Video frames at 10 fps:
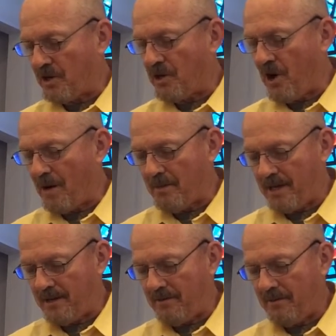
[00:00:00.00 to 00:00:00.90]
to calm
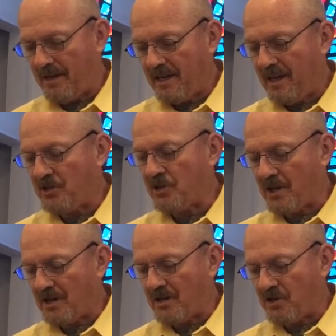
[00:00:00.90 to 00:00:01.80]
down and
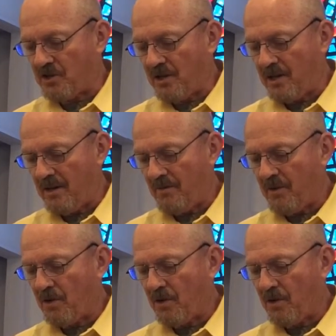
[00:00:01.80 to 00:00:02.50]
said to the sea,